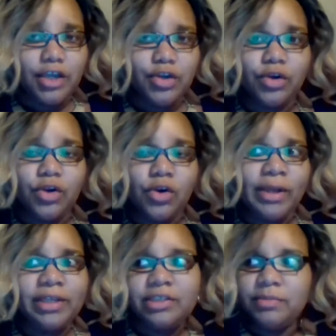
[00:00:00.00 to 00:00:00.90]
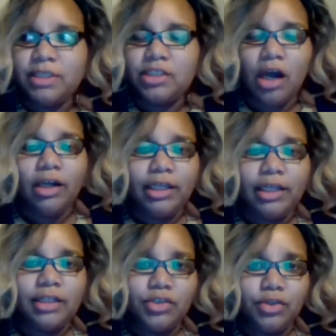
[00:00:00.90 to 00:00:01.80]
you're going to be
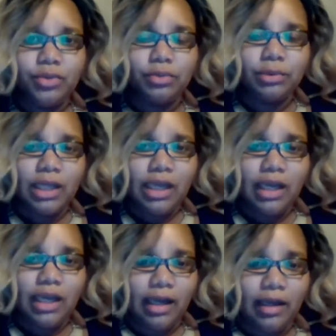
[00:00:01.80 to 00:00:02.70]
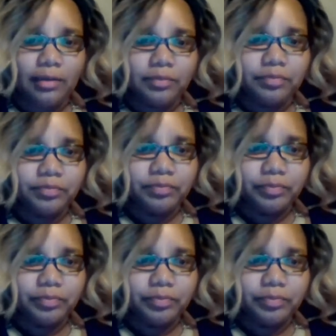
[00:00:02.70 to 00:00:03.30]
talking to one